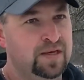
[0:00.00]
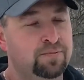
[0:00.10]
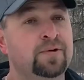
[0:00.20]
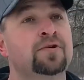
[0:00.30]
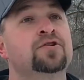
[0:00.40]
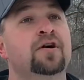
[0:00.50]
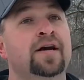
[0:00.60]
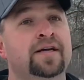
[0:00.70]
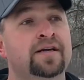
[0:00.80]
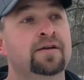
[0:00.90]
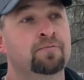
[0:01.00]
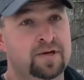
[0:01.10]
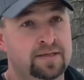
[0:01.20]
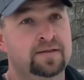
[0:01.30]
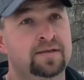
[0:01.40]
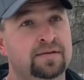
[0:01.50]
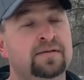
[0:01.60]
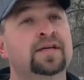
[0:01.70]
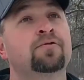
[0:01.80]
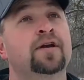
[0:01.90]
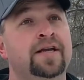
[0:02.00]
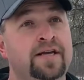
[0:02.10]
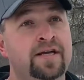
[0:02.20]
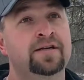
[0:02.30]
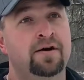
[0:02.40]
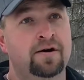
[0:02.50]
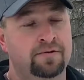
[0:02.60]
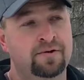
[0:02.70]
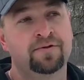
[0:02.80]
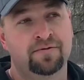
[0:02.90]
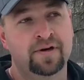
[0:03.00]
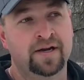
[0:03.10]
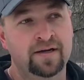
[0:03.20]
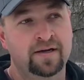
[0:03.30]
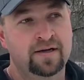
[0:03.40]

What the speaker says: And we were drying it in one, like running heat on all three.